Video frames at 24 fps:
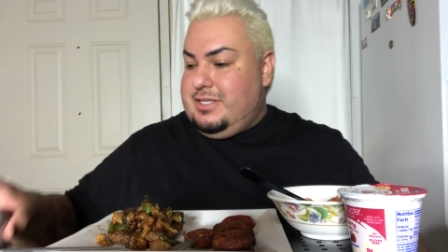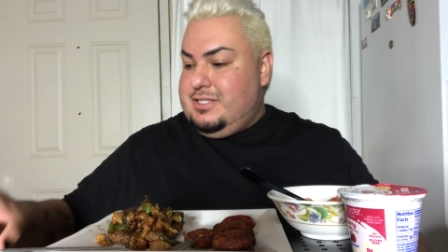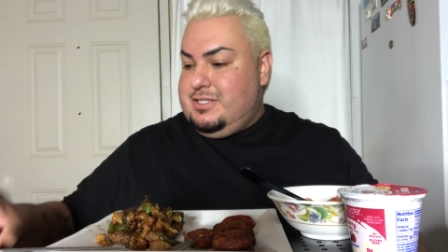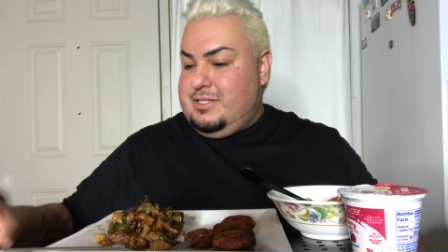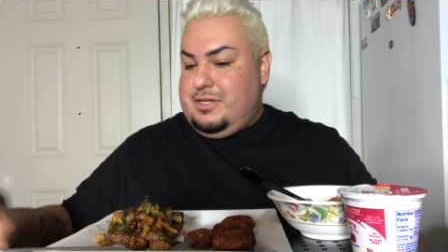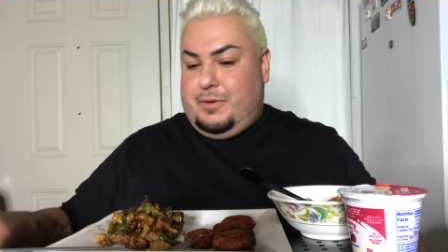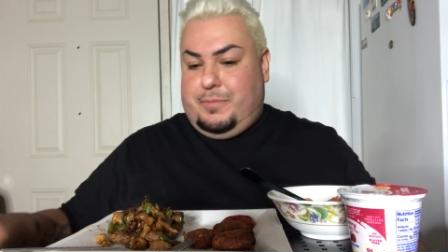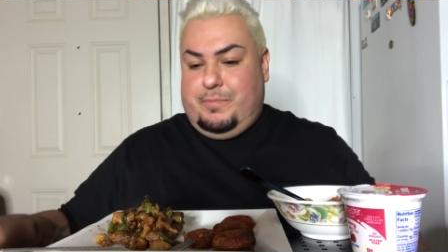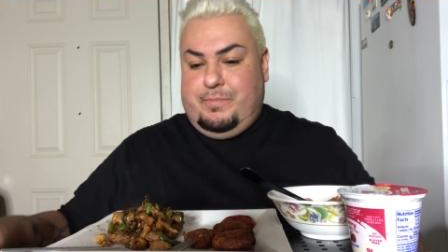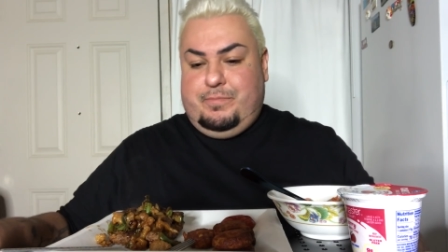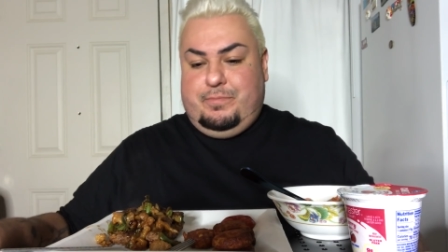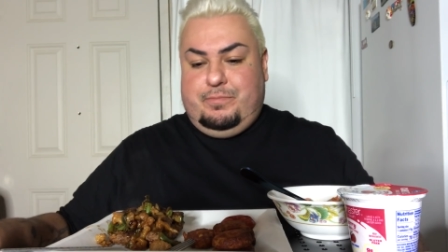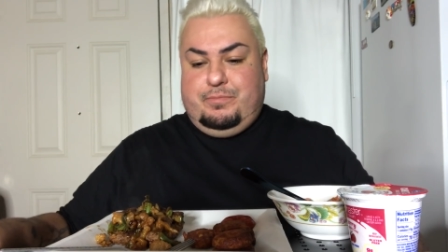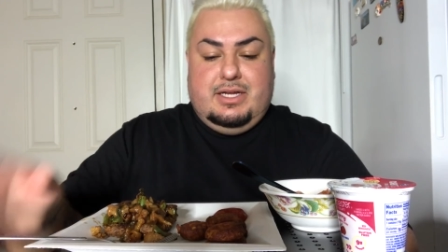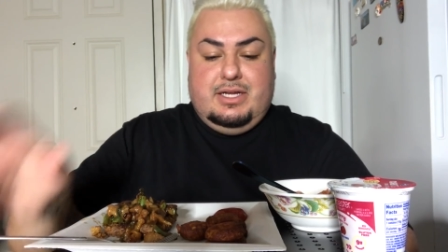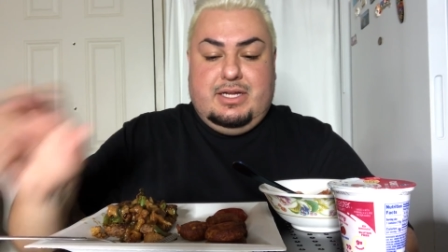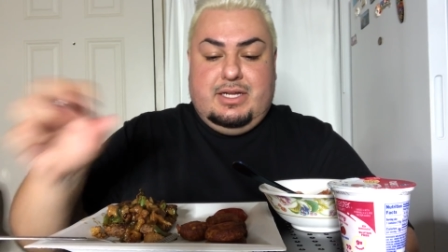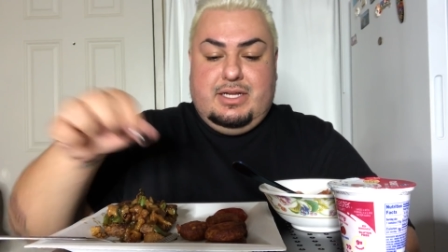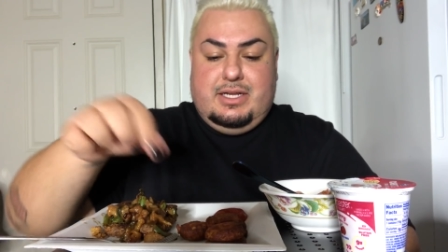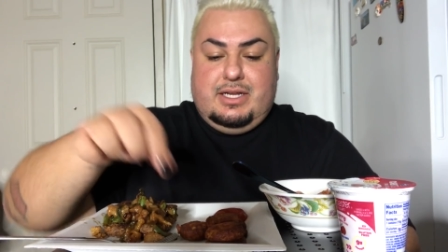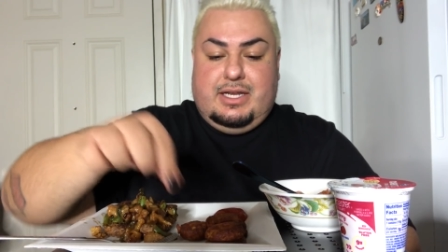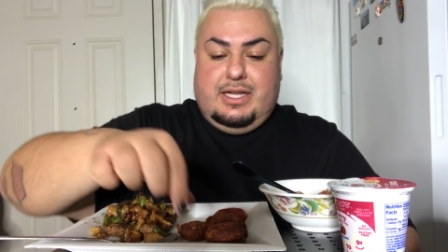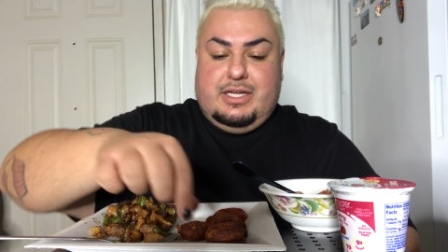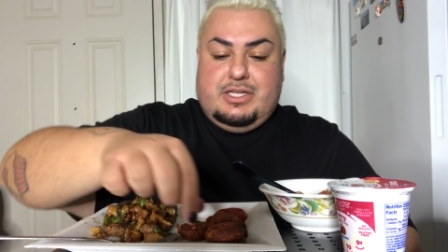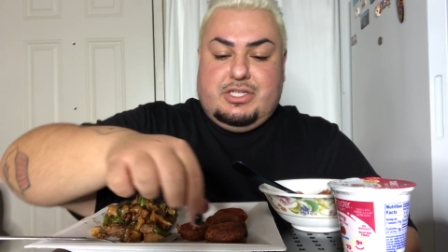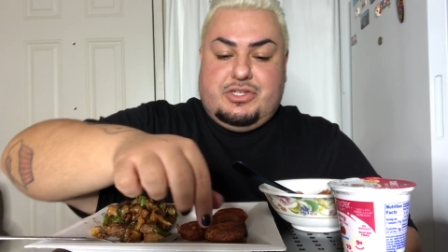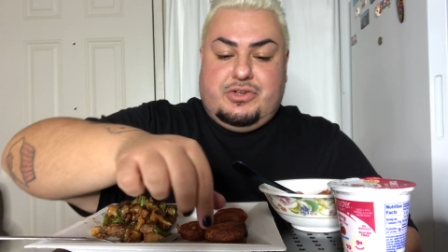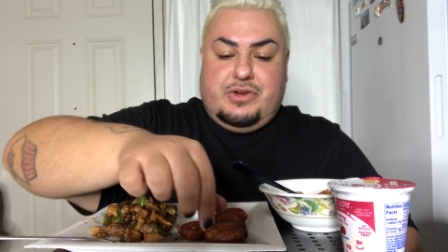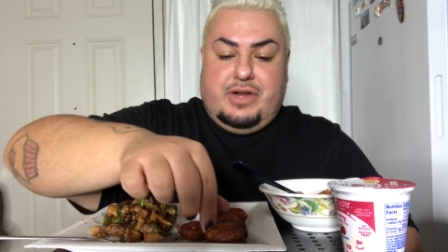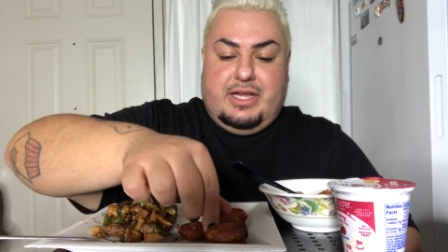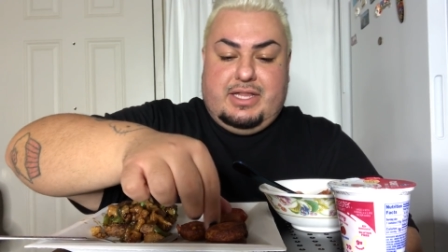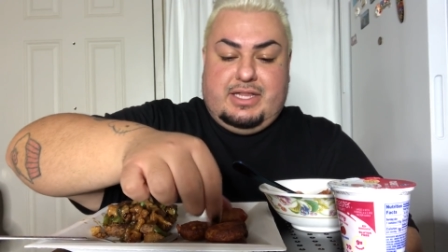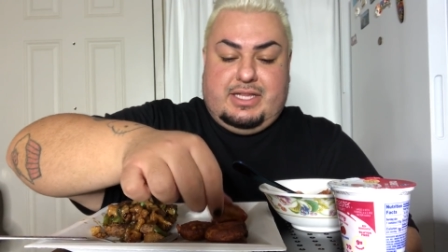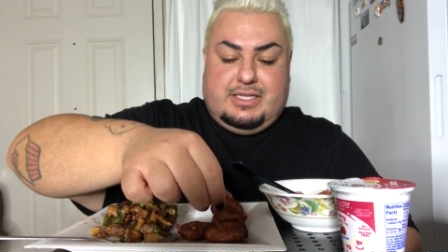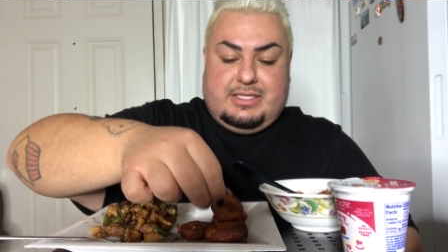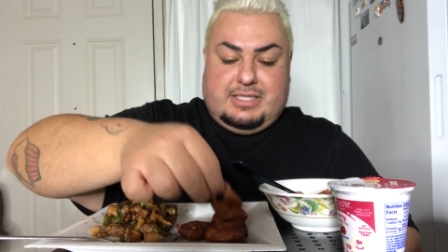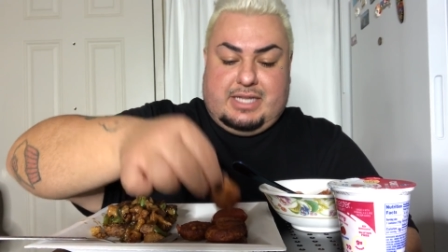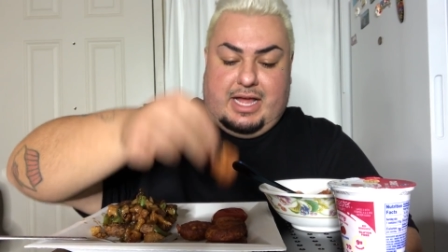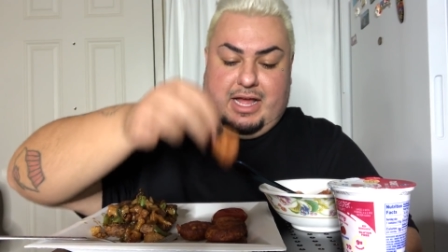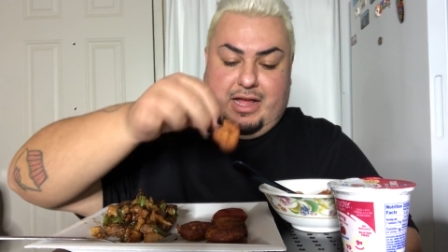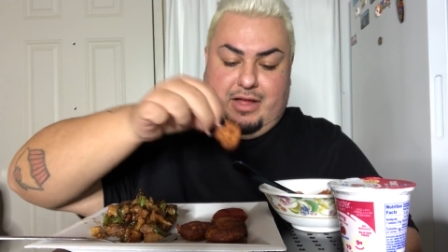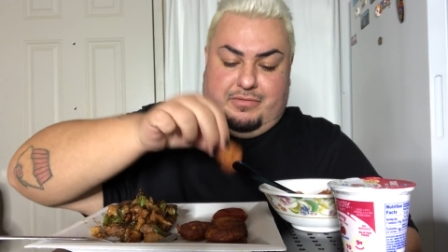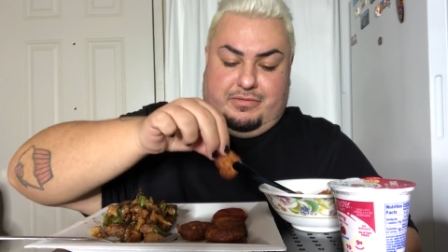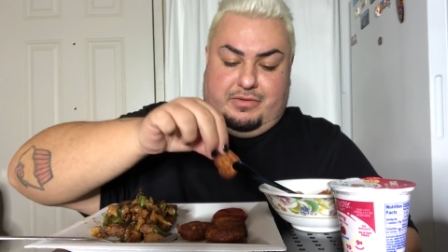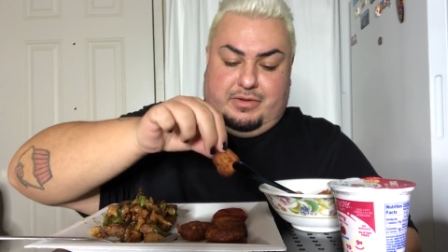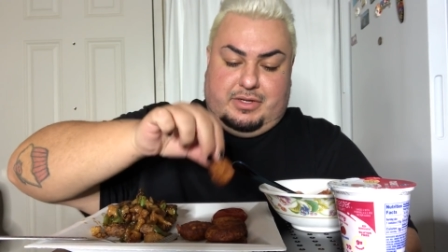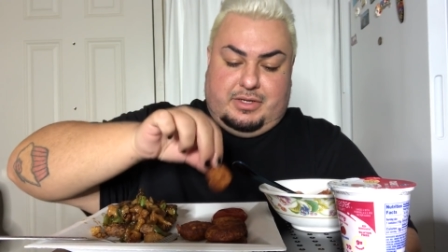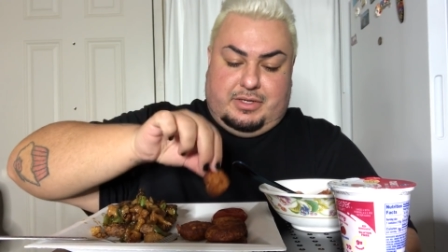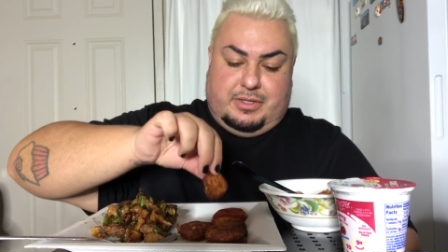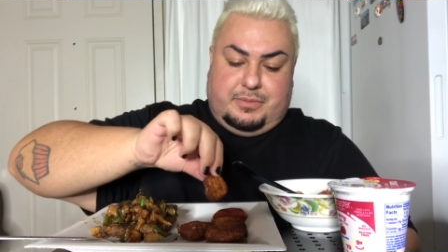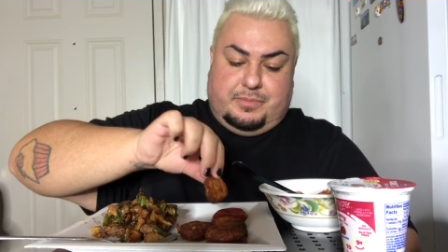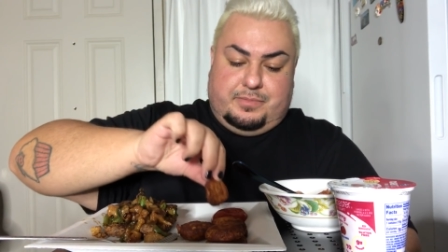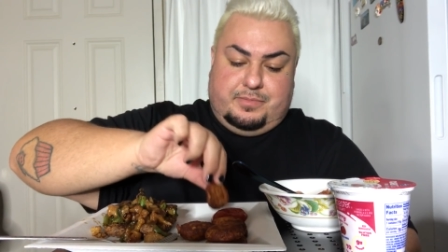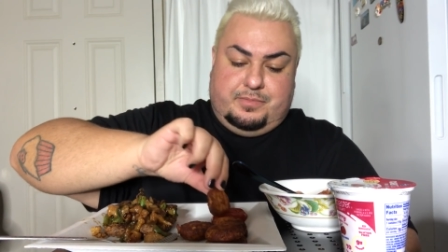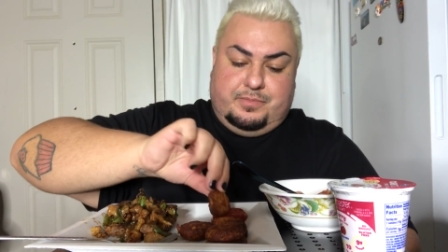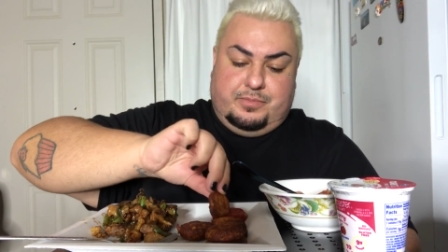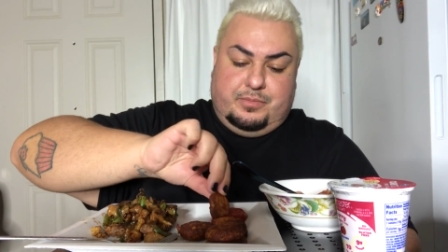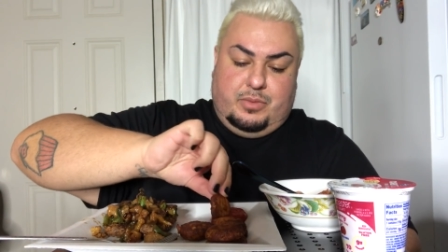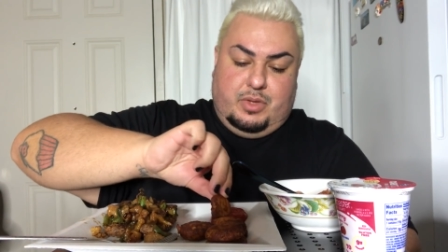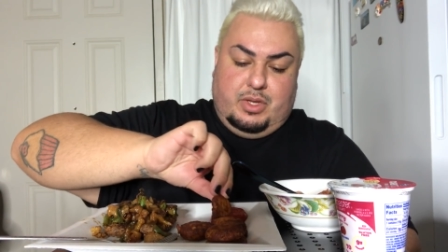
So let's try these. I have a, um,